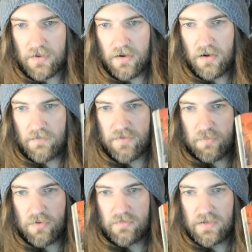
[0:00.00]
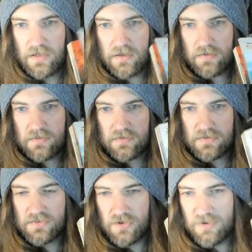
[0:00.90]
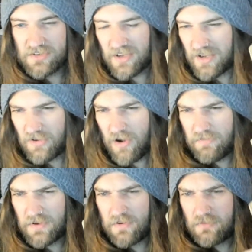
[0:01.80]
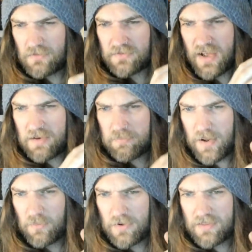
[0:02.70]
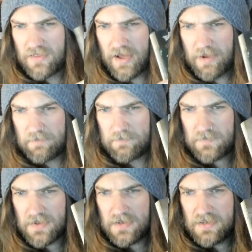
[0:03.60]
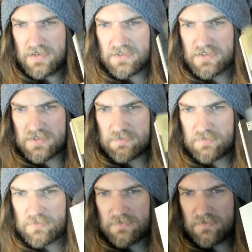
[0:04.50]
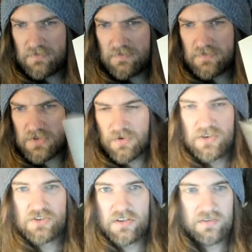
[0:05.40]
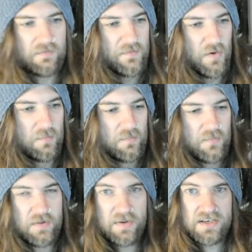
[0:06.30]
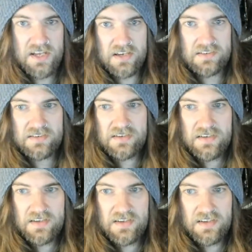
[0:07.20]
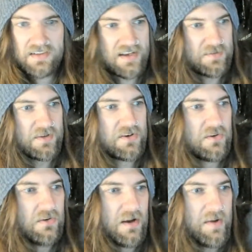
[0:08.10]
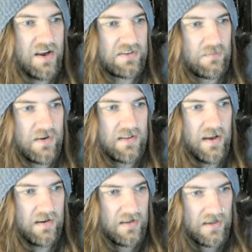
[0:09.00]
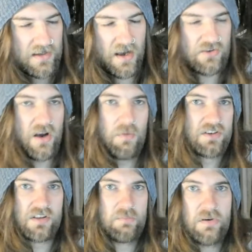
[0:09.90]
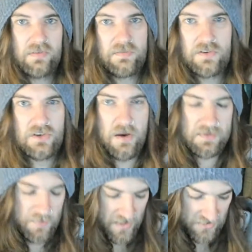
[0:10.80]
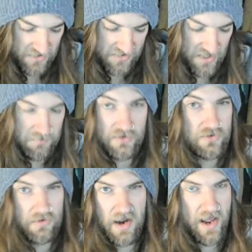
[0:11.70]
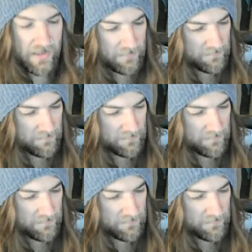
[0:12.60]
of the movie. It's almost like a graphic novel done, but with just screenshots of the film with a bit of text. That's really cool. I might actually read that. I tried watching the movie a few times, but it just seemed to drag.